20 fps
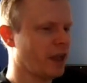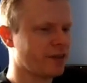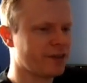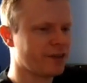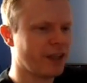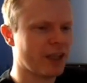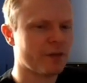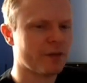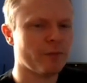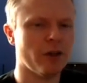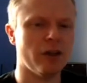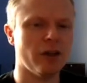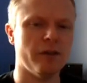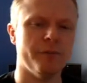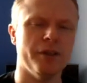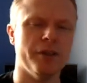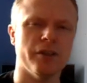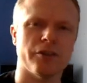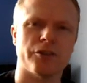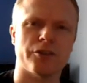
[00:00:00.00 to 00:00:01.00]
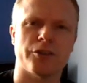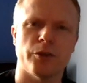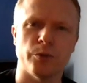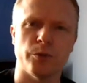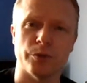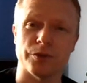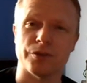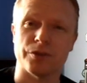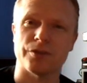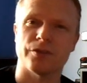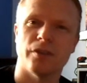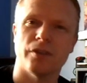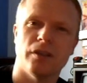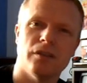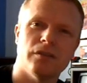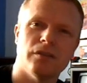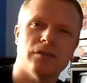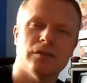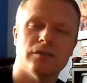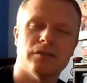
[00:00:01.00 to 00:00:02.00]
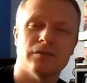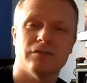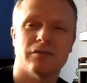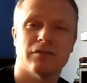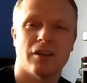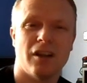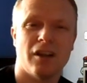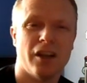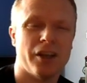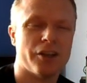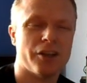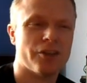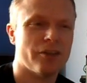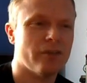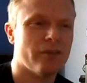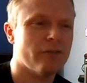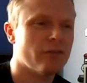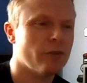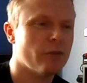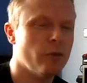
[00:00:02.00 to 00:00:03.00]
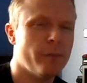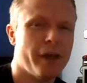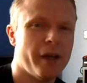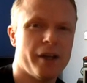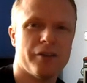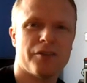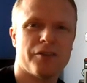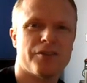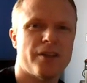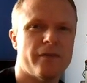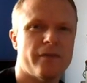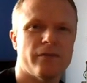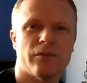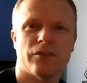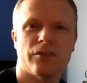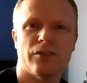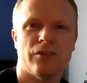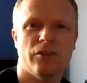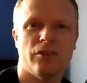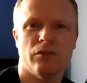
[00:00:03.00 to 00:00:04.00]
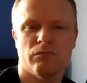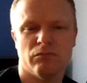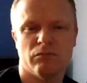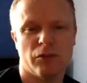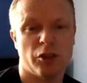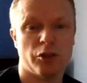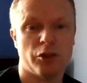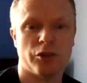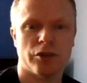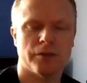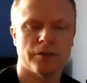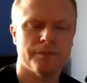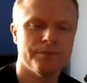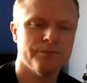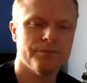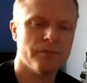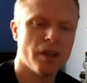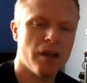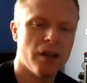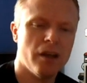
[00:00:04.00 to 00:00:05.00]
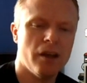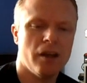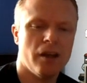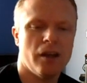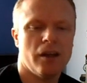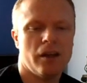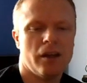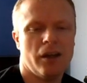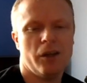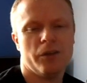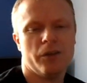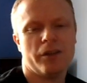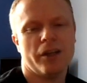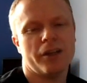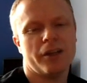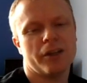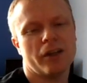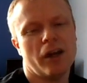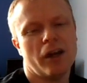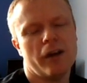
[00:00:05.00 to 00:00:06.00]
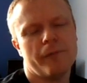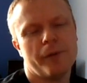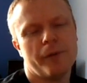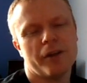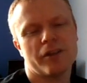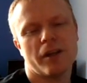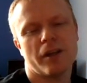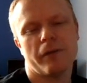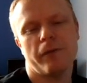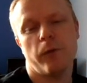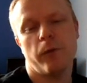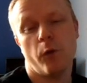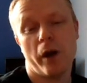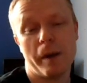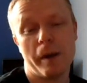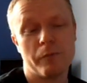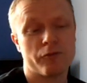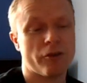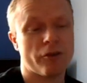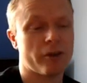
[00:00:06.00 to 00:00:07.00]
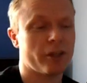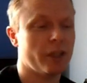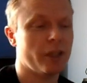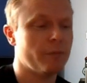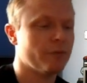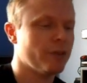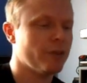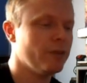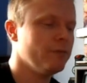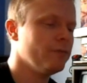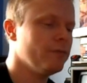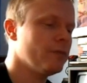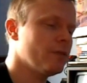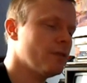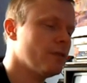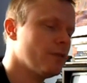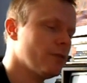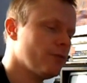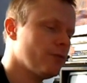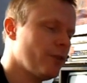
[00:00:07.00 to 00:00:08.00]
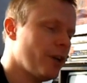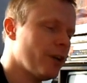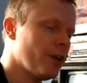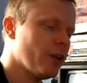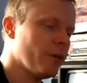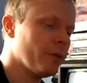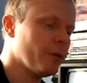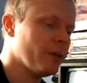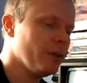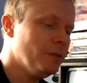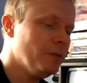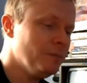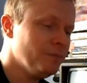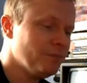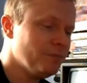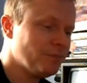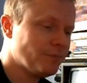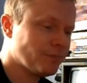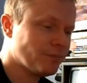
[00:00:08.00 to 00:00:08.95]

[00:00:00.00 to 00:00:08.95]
That takes my Amiga shooters collection to about 70-ish. Okay, I've picked up 4 Amstrad games then, to round up here.